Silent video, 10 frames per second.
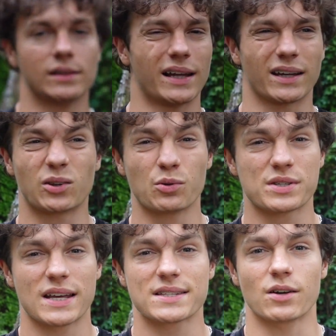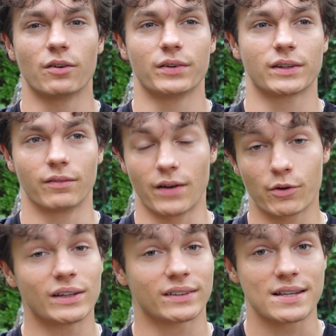like 2 sets of it
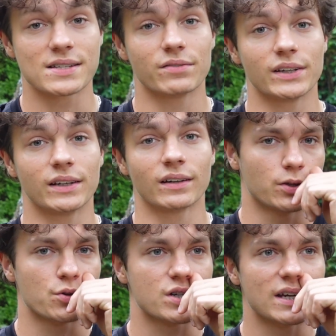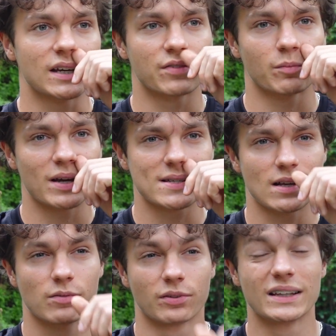very intensively, usually giving
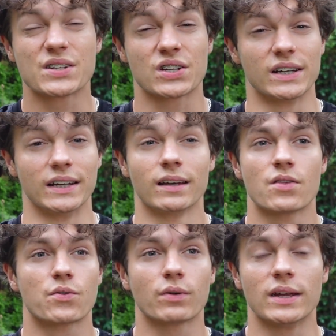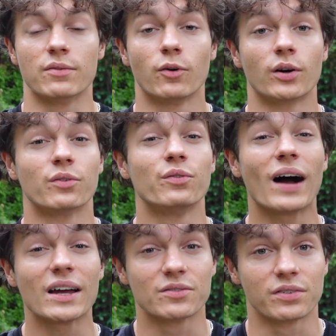myself literally 3, 4,
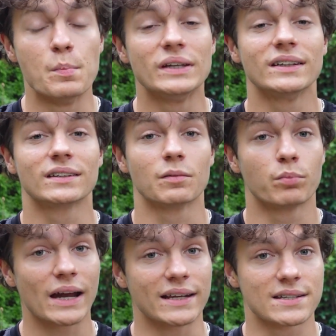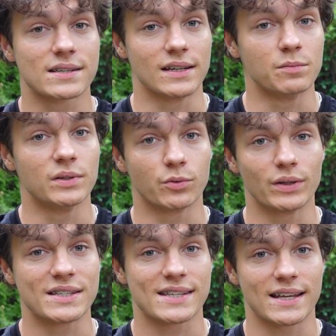5 minute breaks in
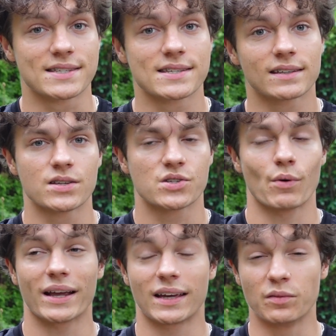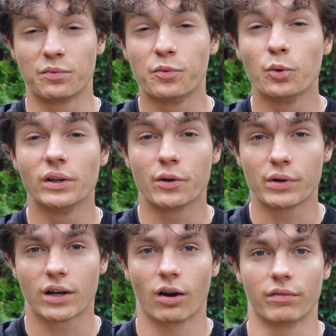between sets, so I can fully
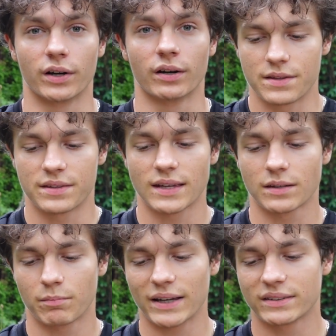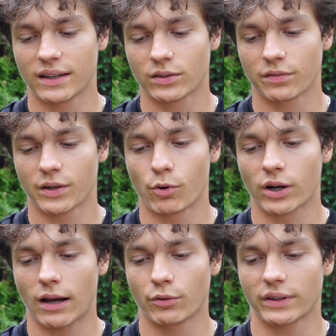recover. Then by the end of the
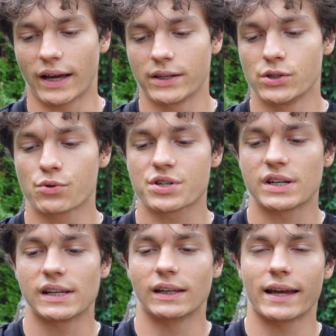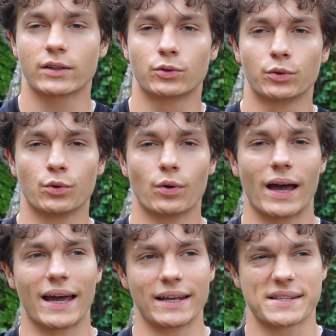workout, I usually like to do
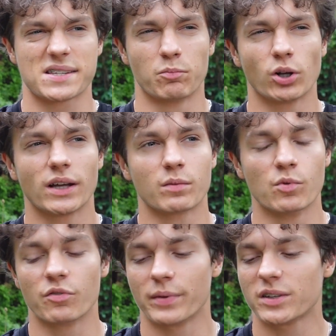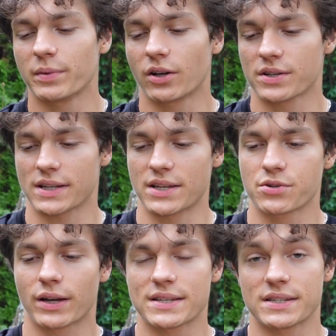a smaller movement, because as
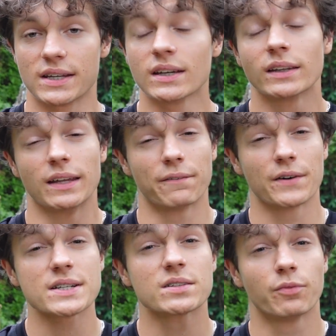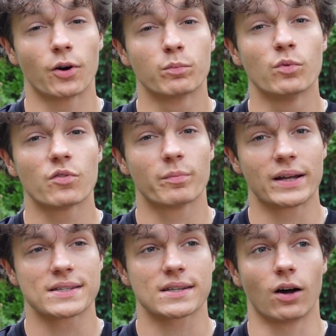you can see, the first 4
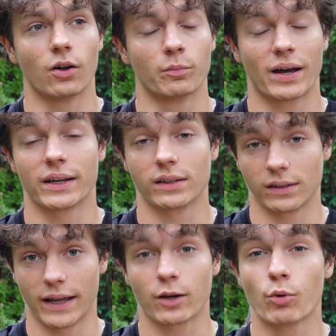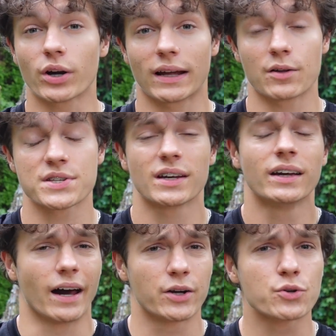movements on my workouts
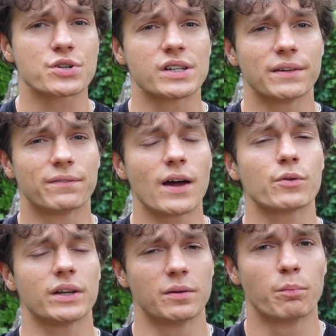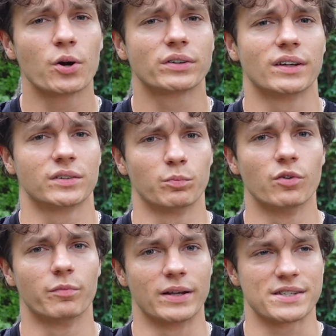are usually very important
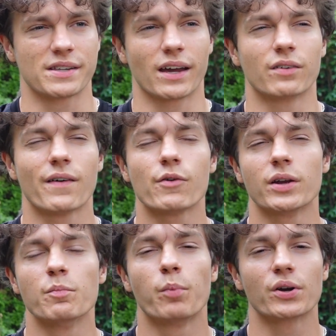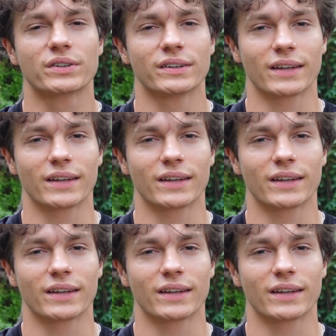movements. They are very important